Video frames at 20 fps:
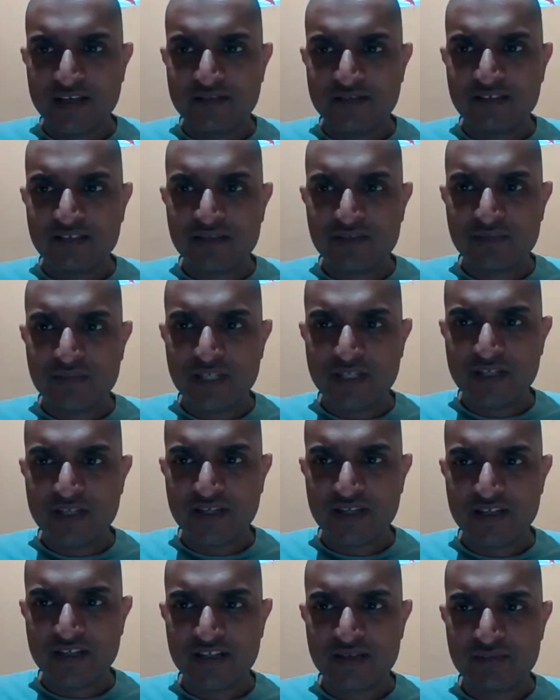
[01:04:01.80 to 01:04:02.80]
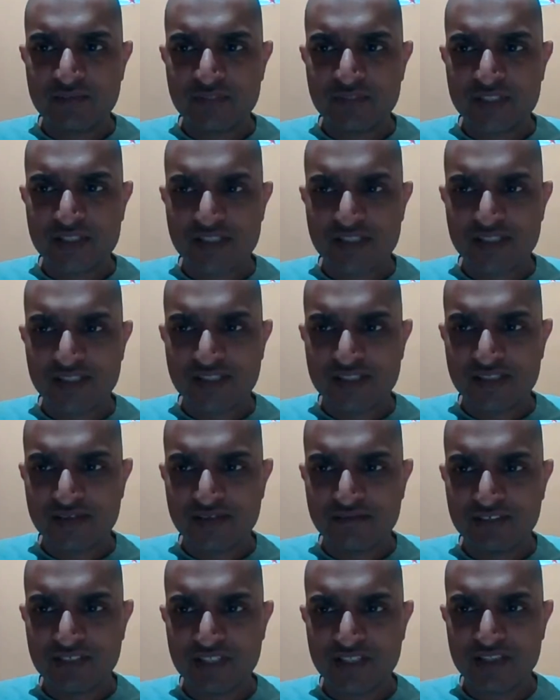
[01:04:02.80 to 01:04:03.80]
ever be 100%
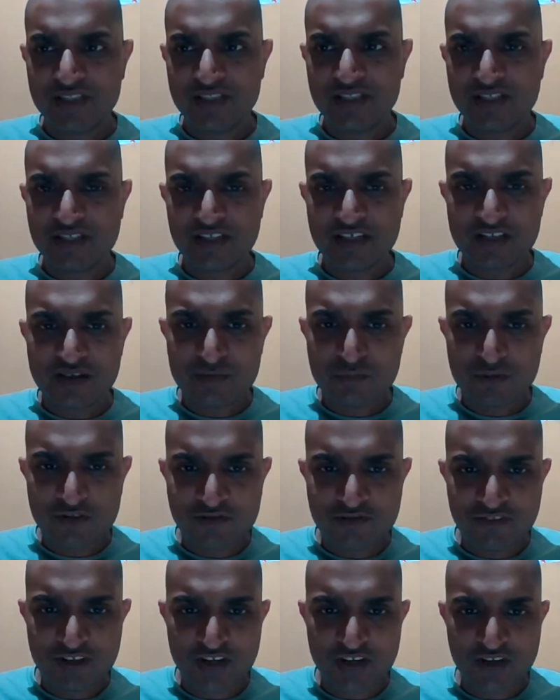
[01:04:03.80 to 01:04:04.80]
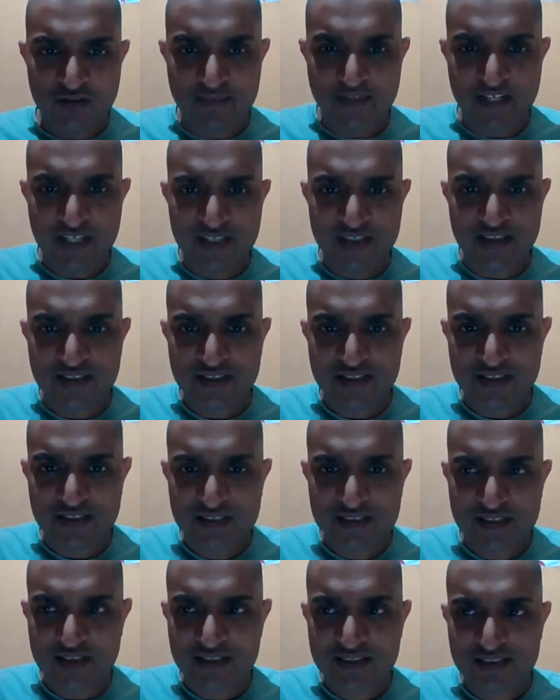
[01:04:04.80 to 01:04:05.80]
within the realm of phenomena?
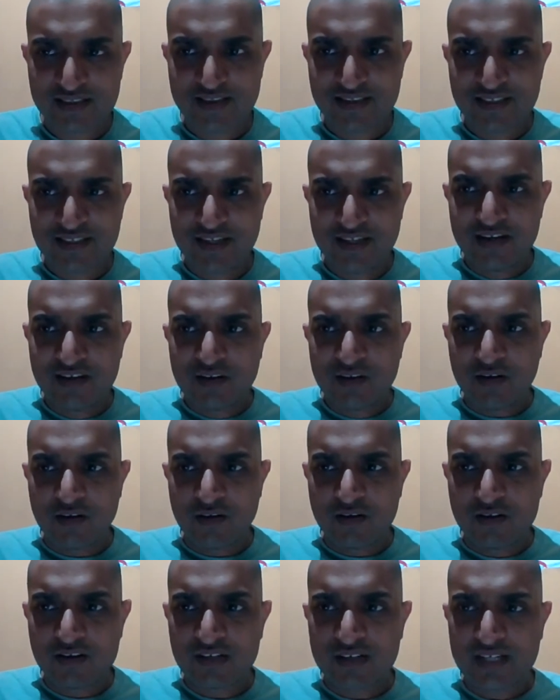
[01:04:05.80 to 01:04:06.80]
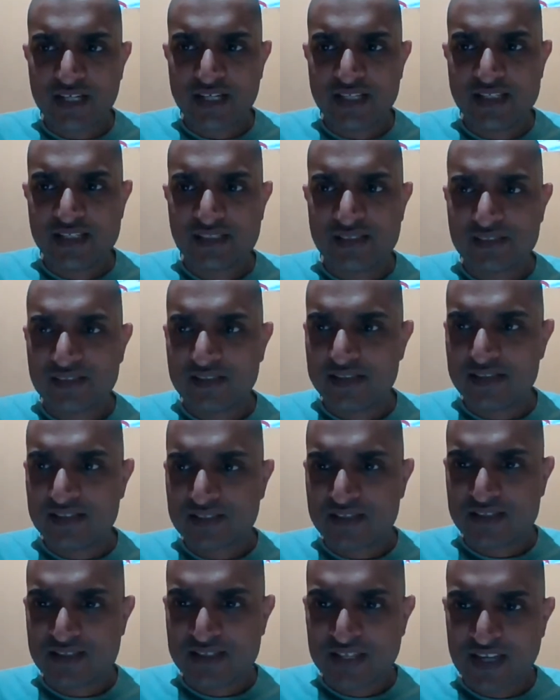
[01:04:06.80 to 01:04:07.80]
Or is the
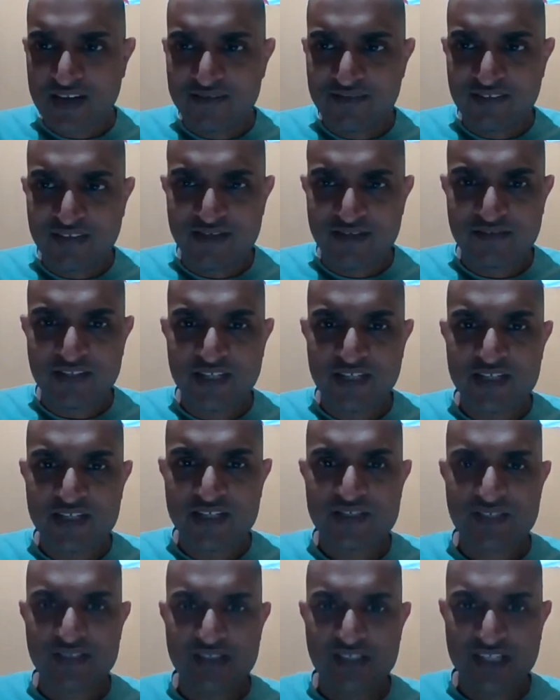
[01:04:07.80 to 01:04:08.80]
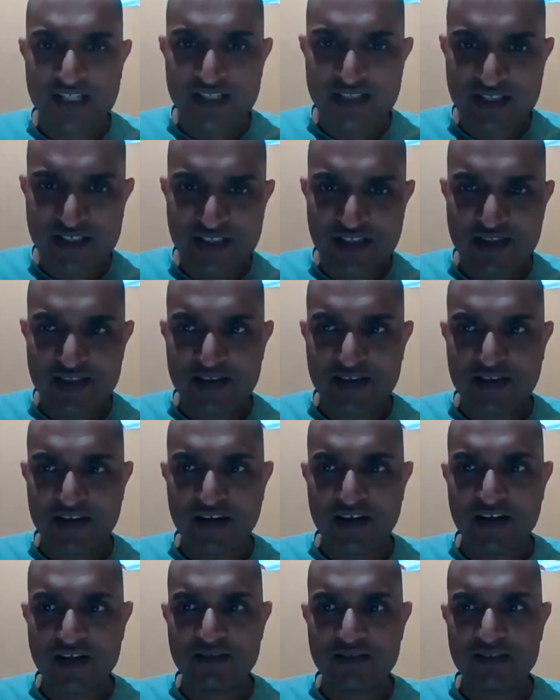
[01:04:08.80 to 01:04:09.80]
self-evident certainty,
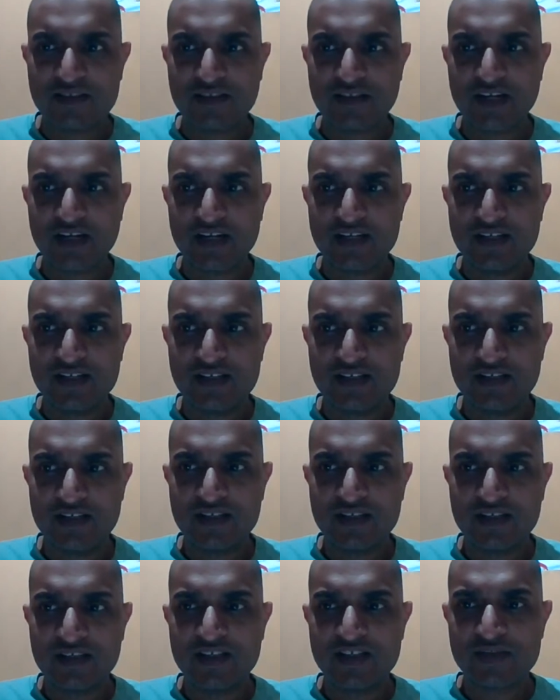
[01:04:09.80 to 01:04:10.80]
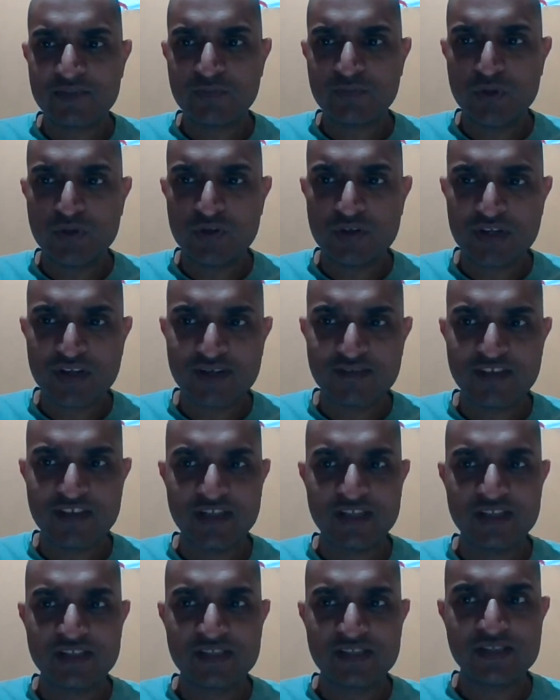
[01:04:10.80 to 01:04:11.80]
our identity as pure
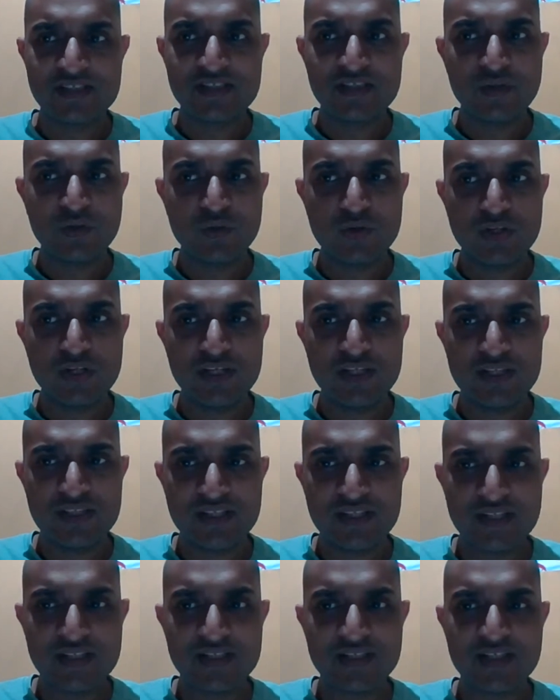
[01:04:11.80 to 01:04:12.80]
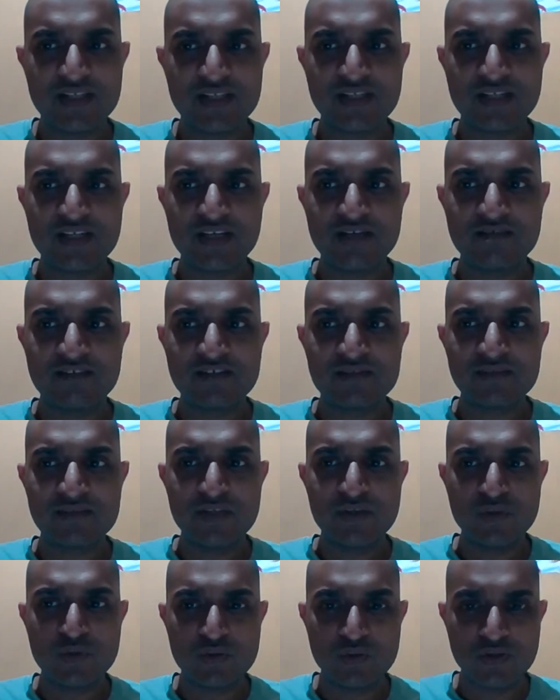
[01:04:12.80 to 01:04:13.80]
awareness, the only thing that can ever be
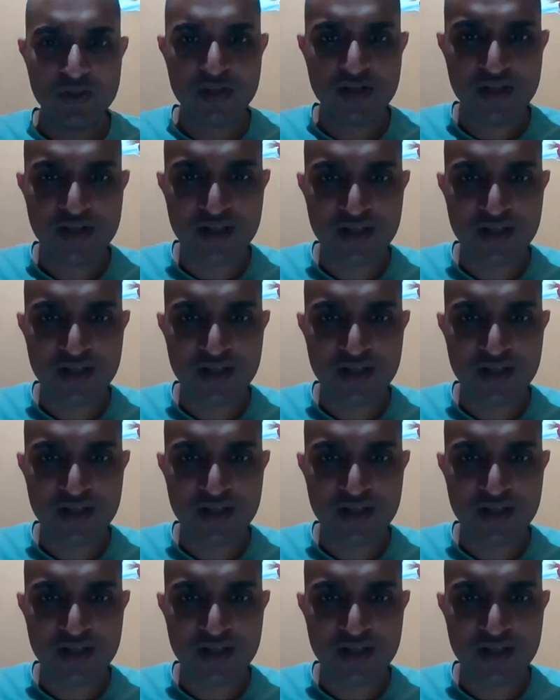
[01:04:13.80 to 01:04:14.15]
known?